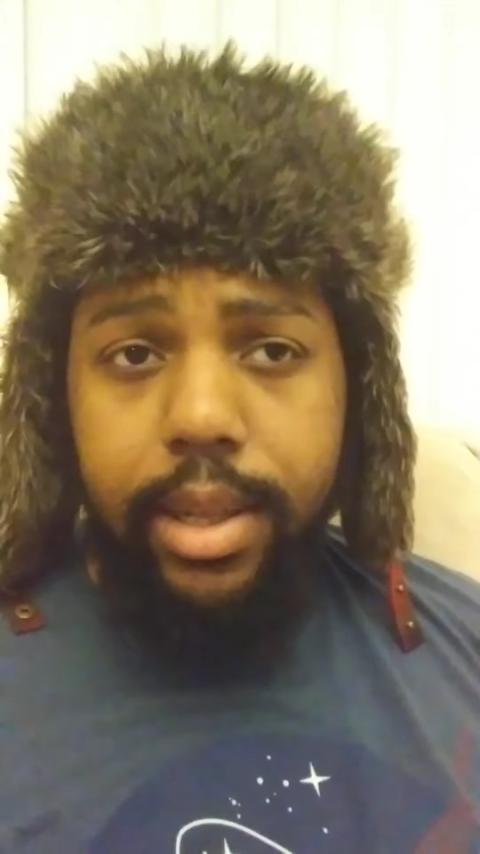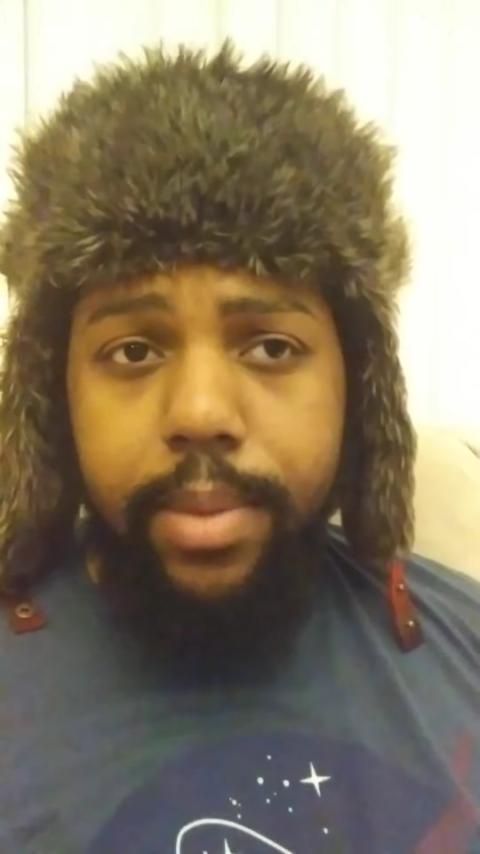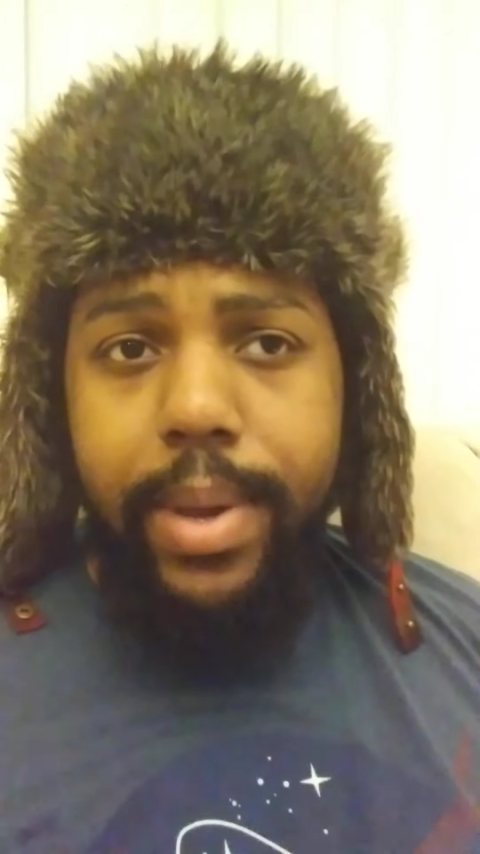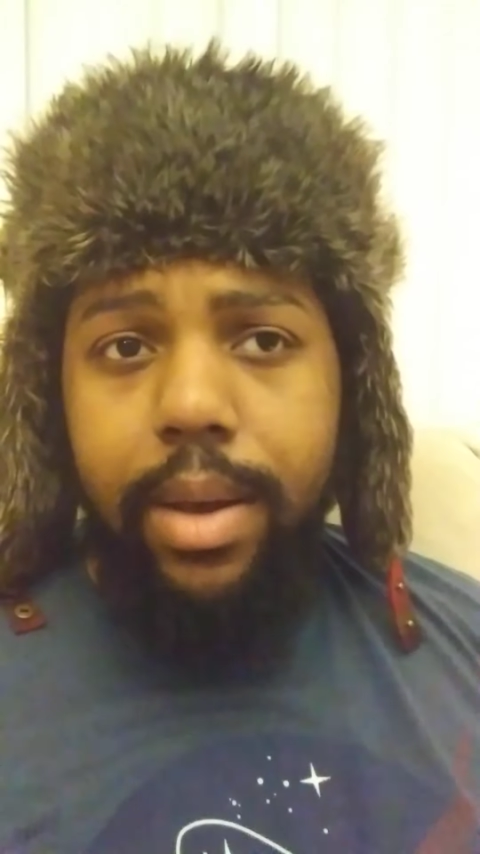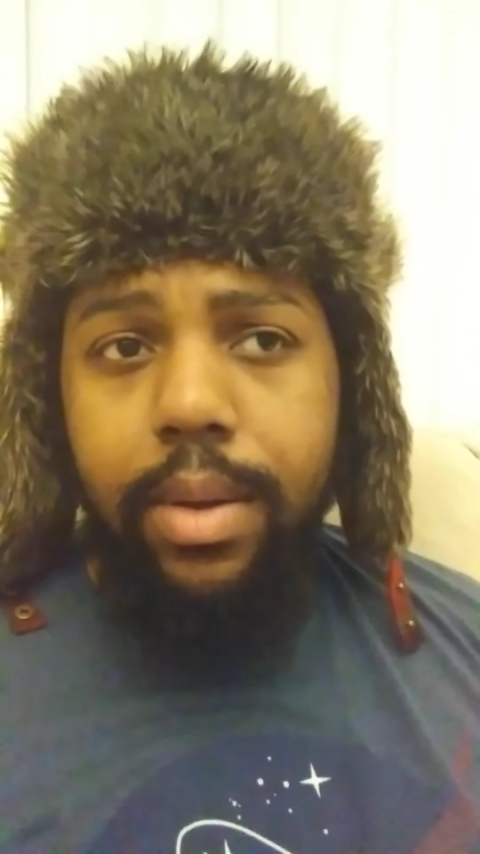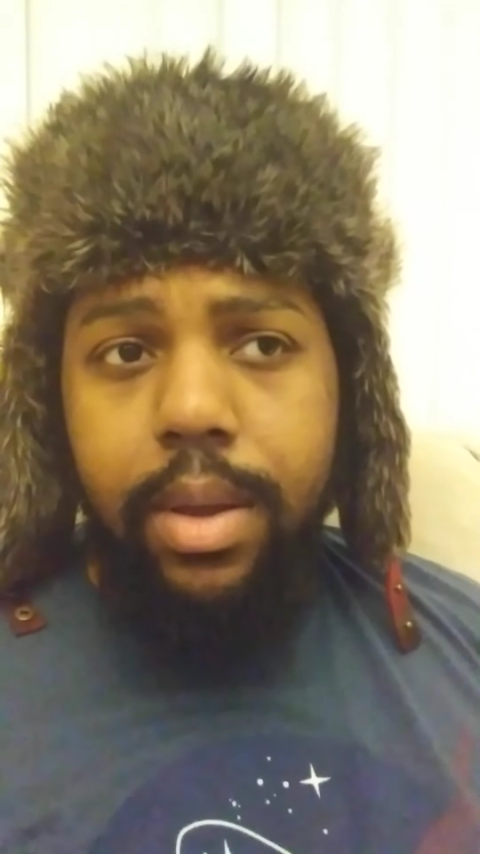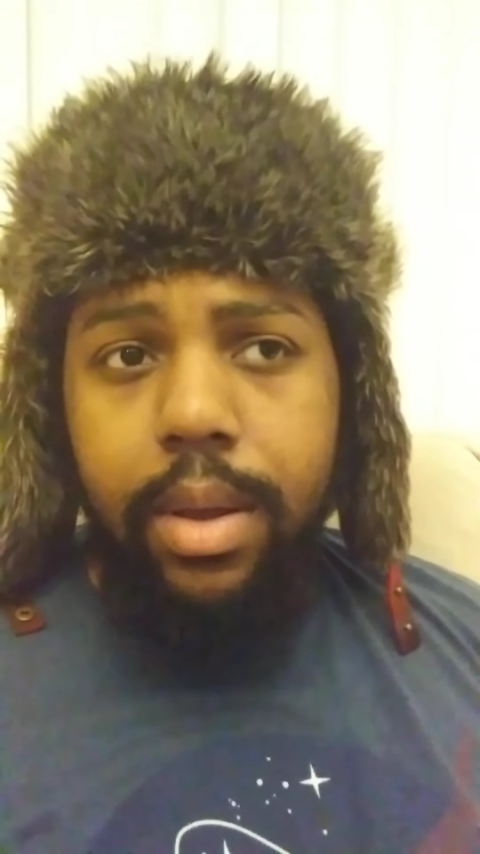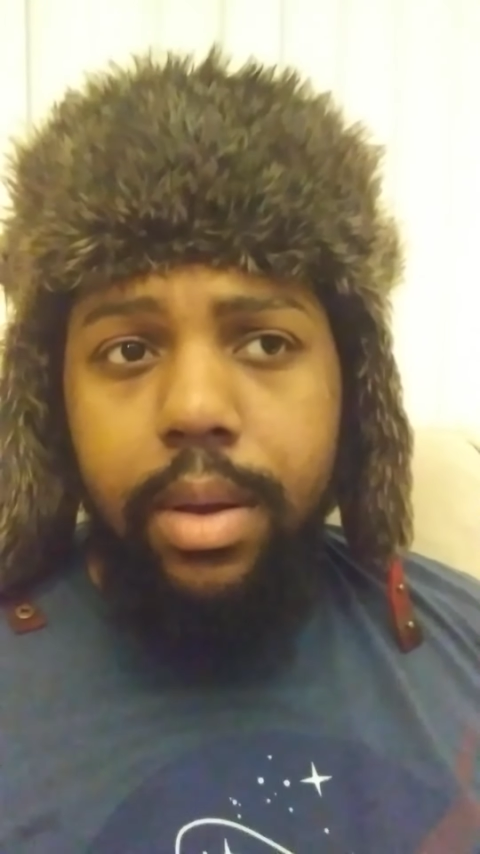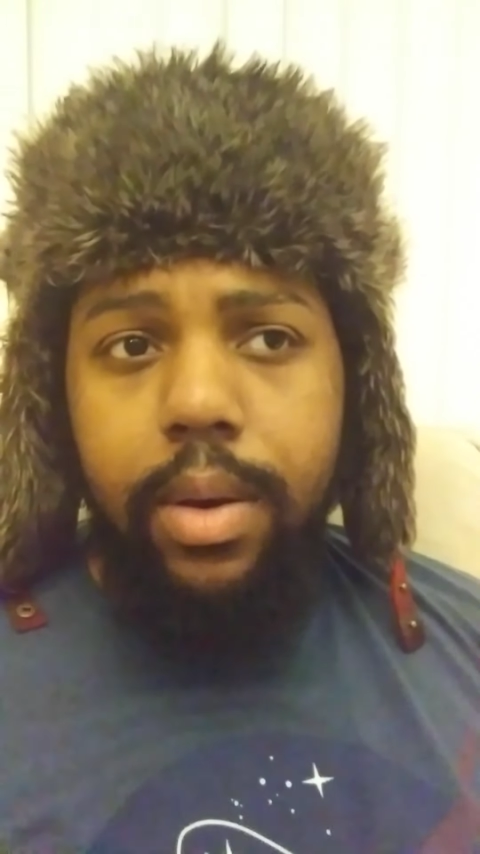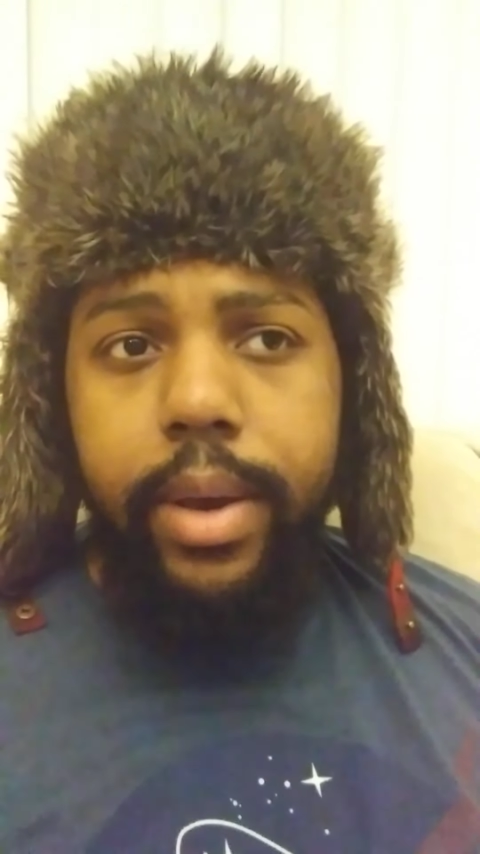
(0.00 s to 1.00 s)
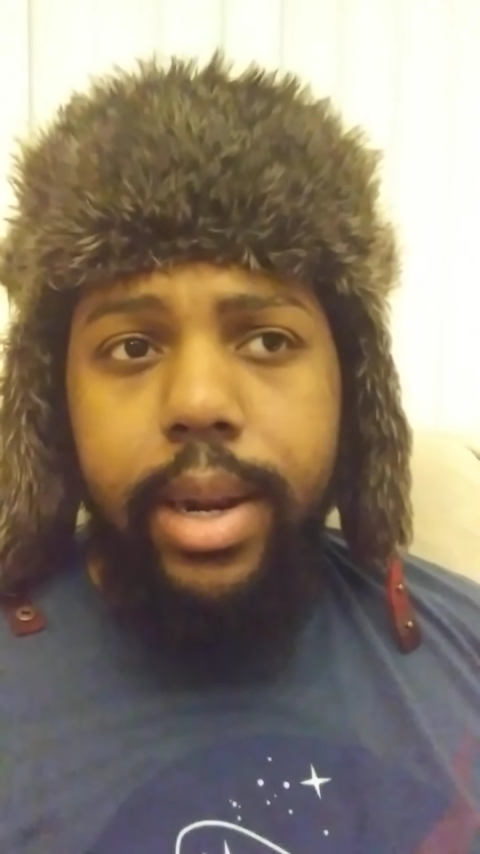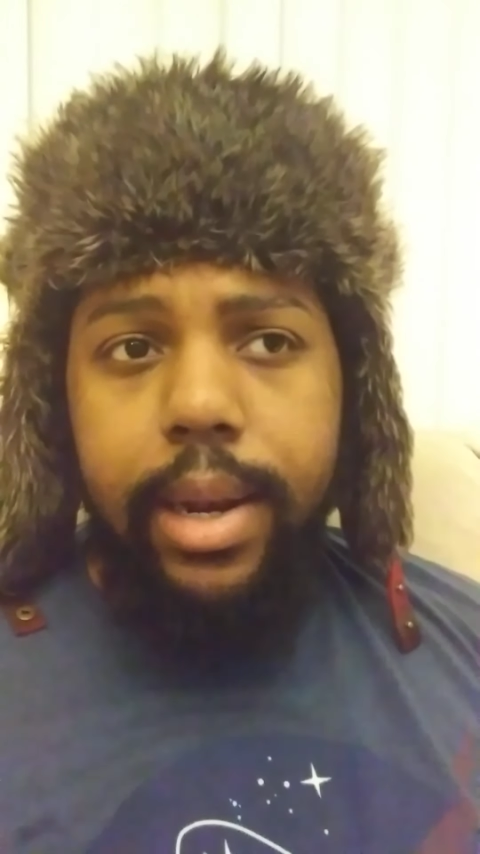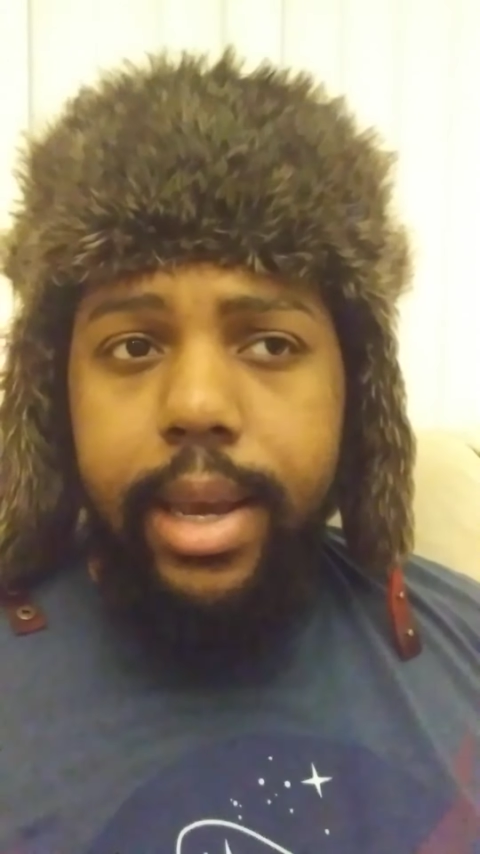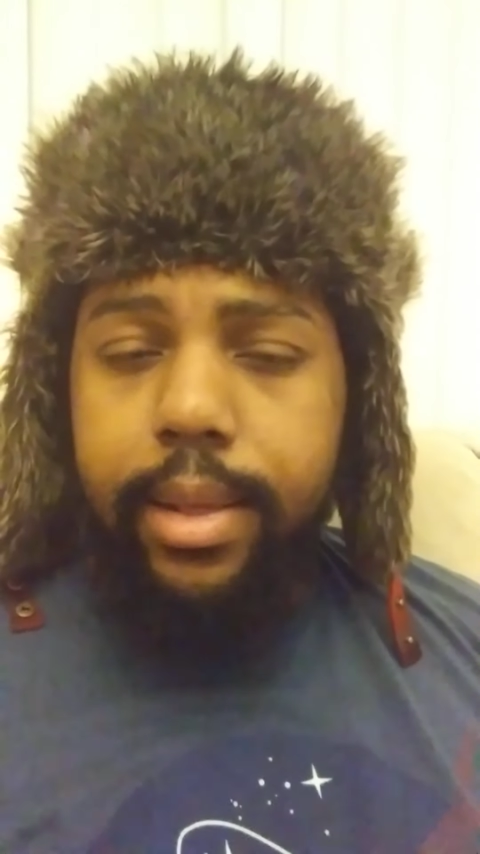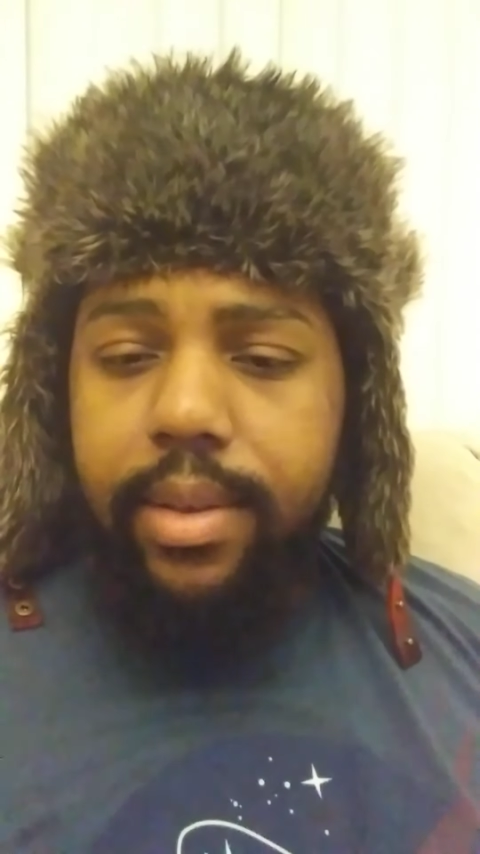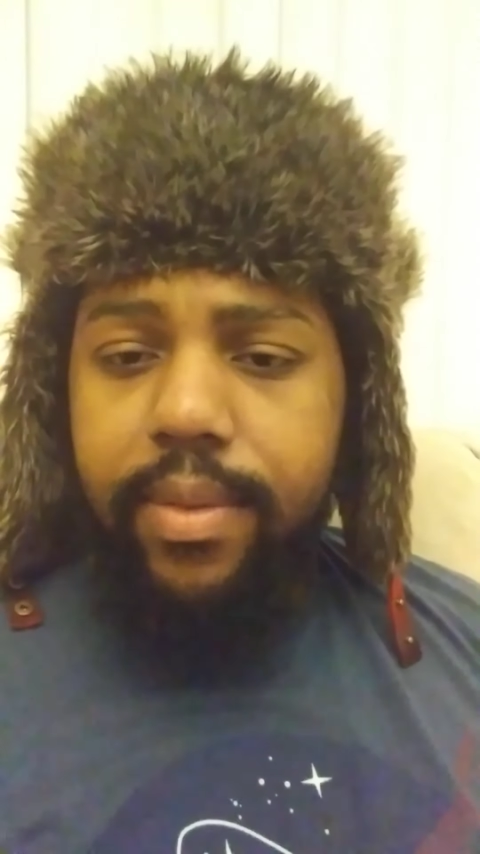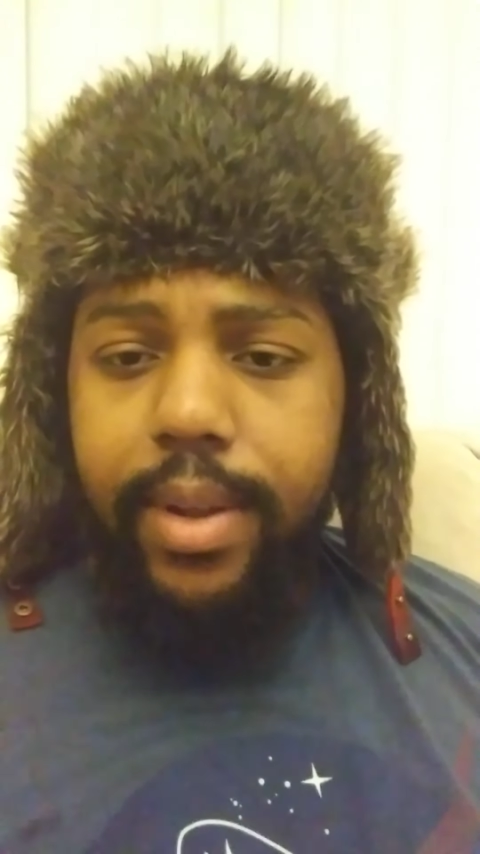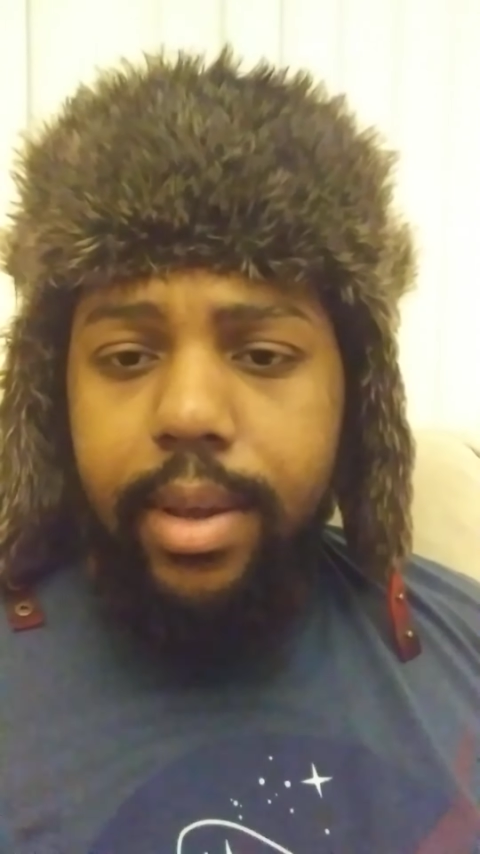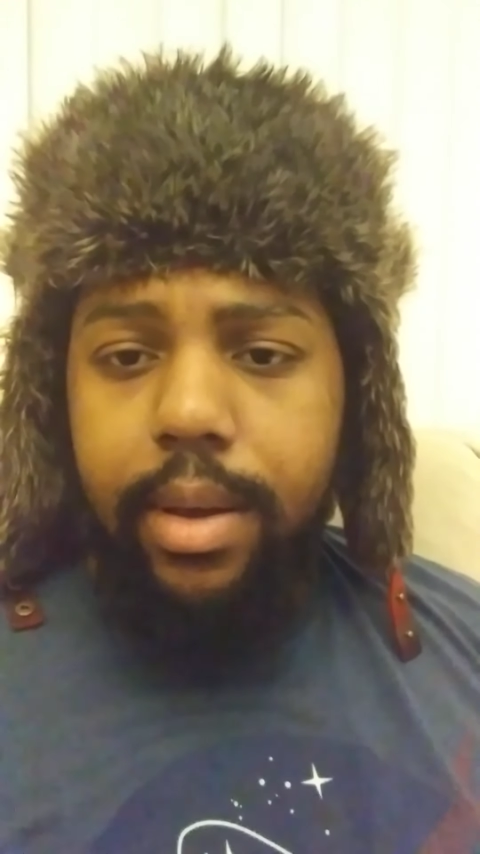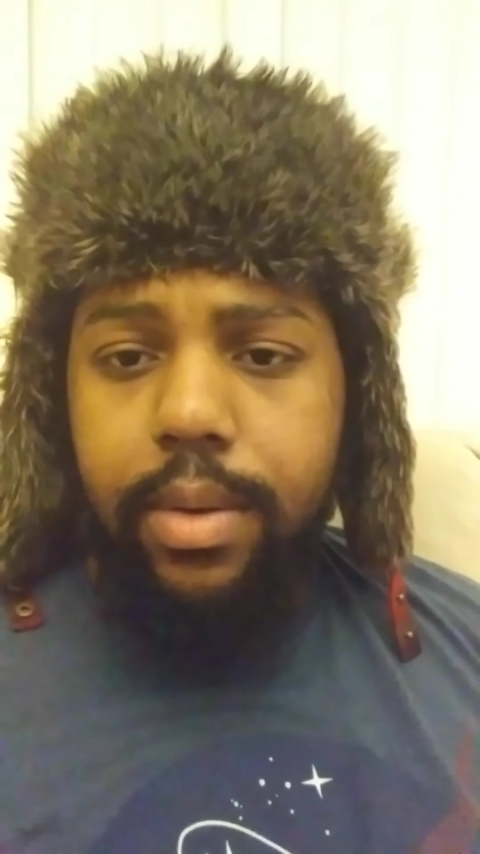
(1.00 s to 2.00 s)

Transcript: them out go ahead and like this video